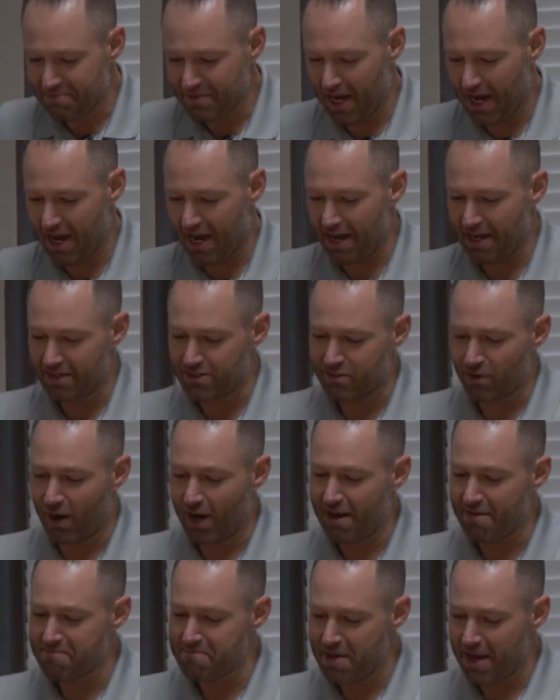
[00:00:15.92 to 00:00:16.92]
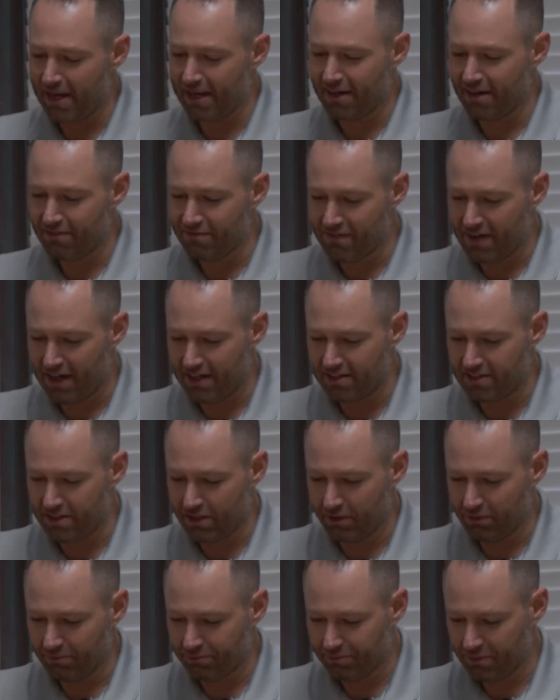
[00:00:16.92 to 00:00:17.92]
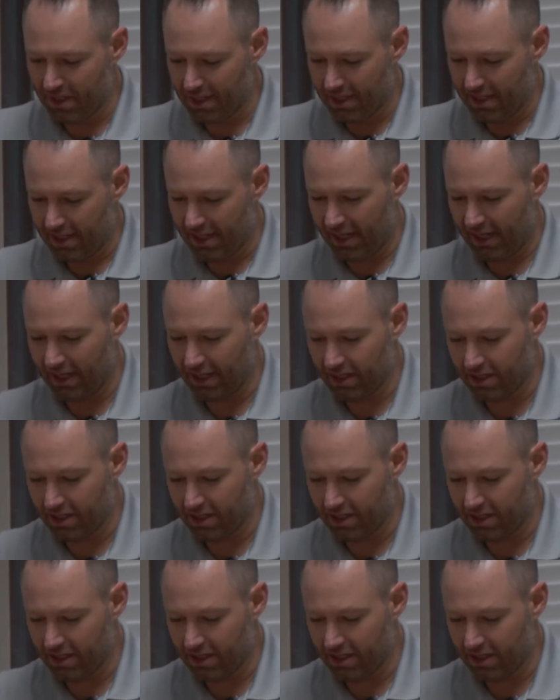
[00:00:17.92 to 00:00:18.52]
Uh, so I have Meghan Alfonso, and